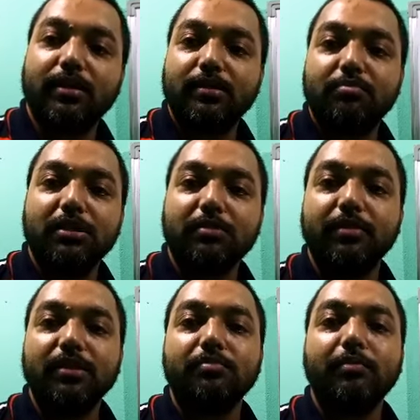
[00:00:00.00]

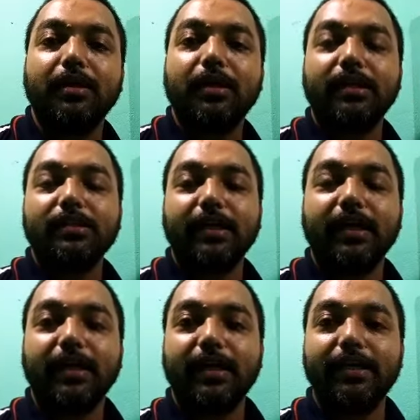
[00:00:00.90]
Displacement means an
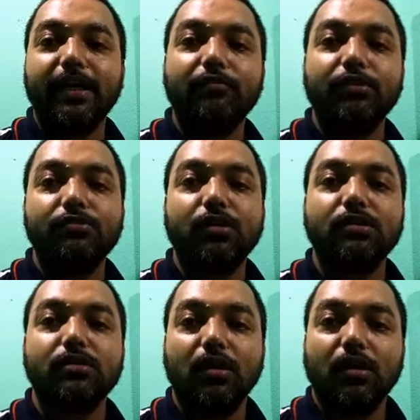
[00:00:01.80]
area which was